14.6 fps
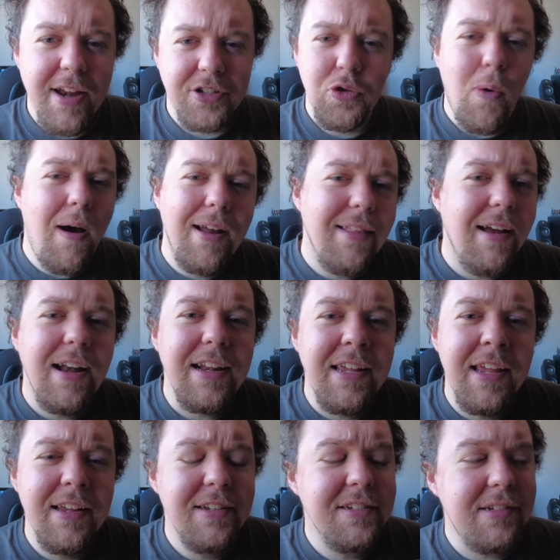twilight
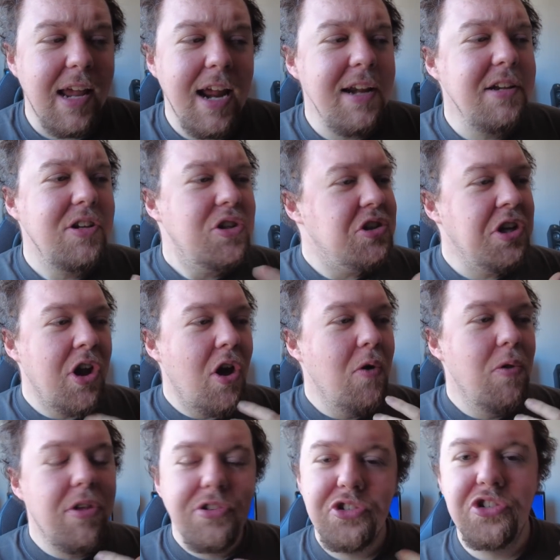years in,
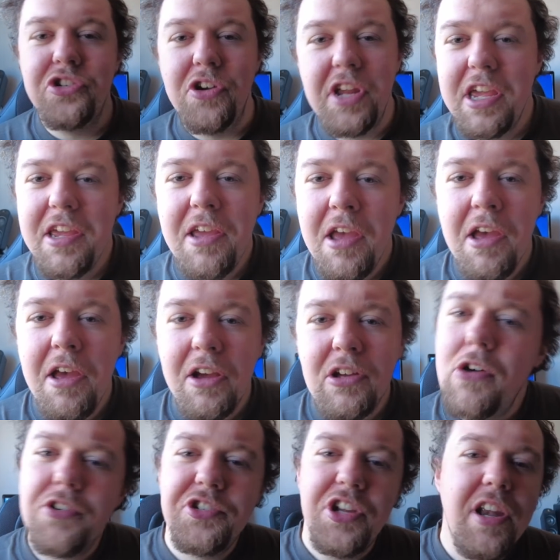the sunny
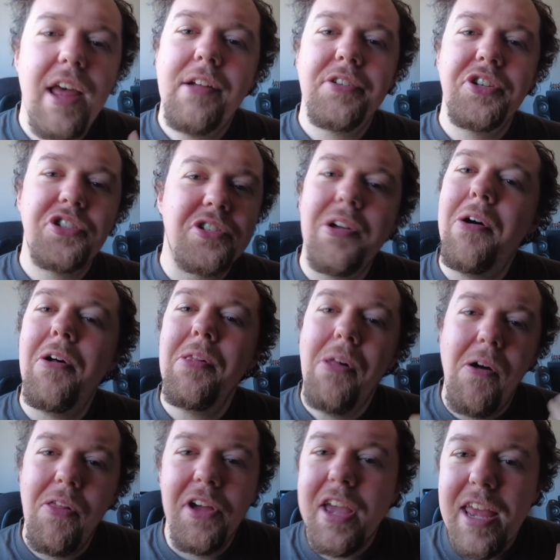Costa del Sol
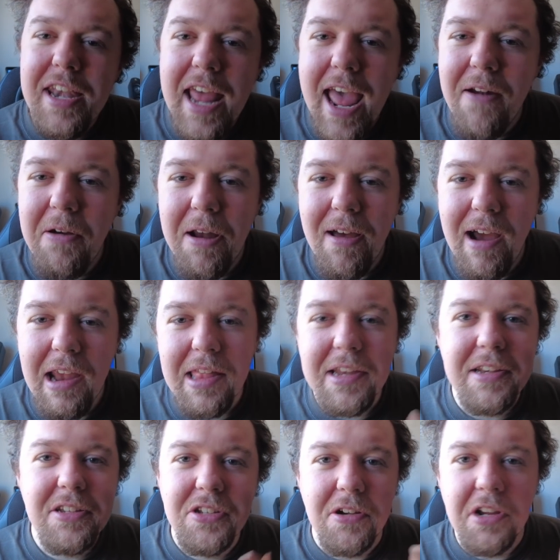or the Canary
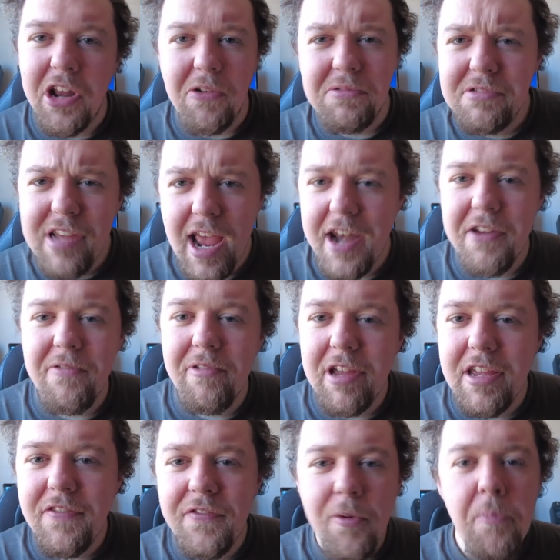Islands or,
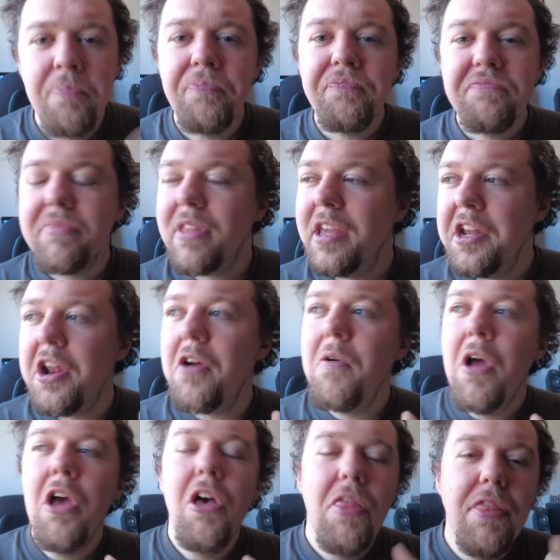Tenerife.
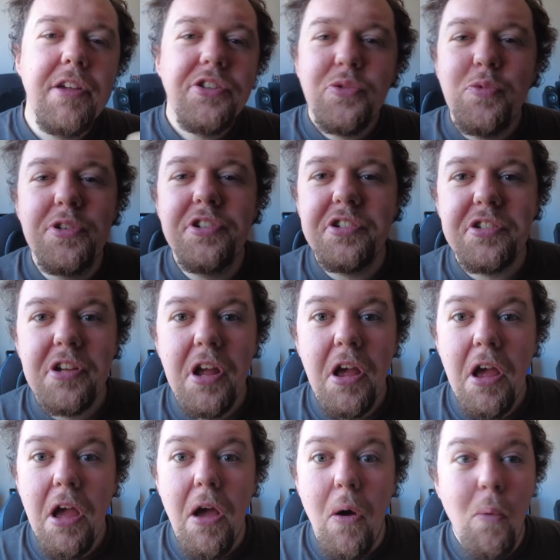This was
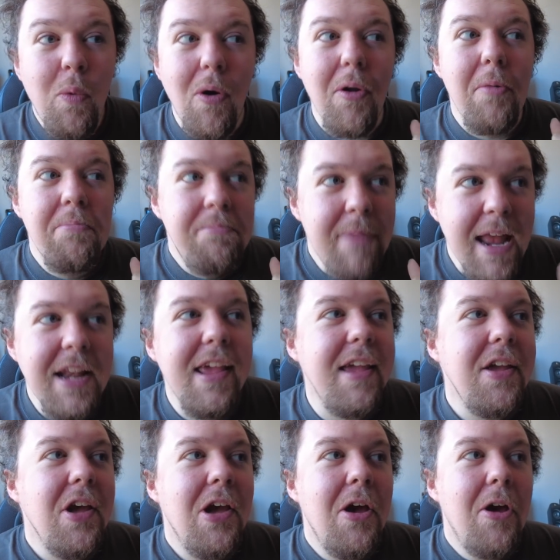what
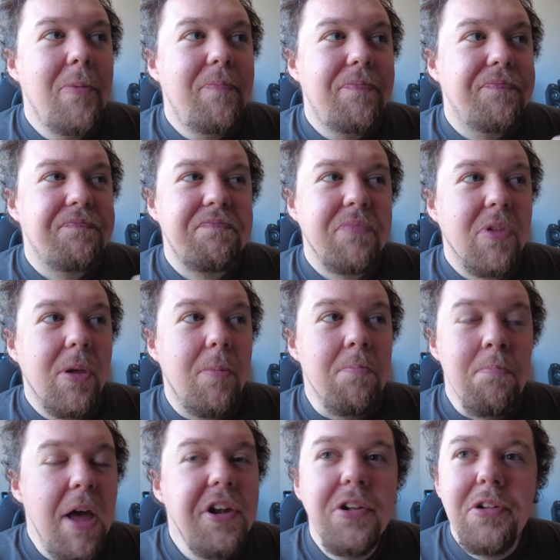many
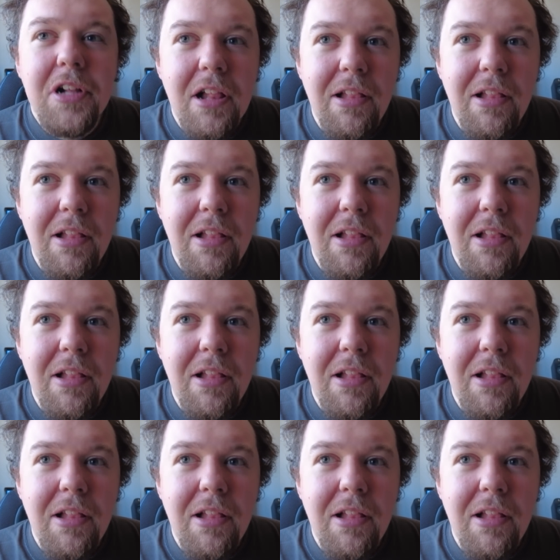middle